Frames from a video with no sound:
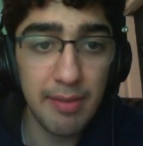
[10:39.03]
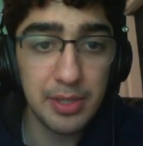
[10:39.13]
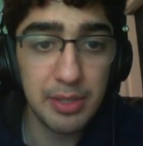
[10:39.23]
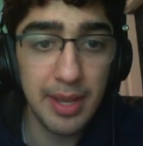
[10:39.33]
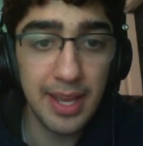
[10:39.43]

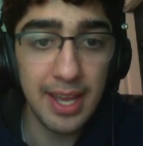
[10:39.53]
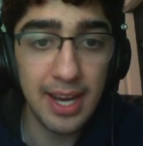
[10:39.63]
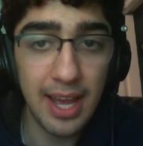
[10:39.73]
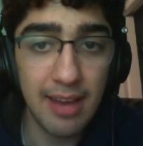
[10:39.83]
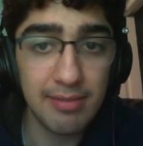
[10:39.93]
bishop a8,
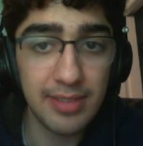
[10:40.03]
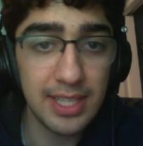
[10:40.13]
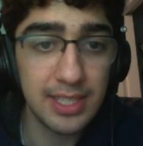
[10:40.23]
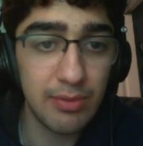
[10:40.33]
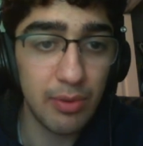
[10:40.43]
I have
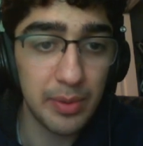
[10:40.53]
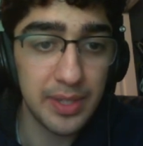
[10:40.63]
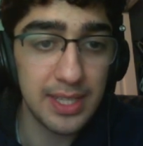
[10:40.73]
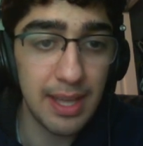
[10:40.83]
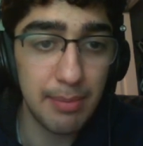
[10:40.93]
knight c4 with
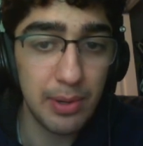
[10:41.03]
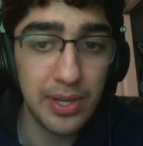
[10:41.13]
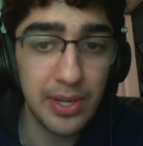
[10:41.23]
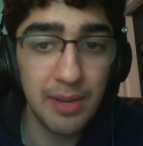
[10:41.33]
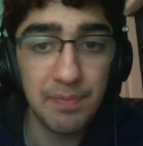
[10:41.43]
the tempo
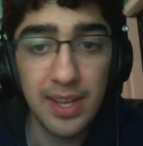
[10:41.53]
here.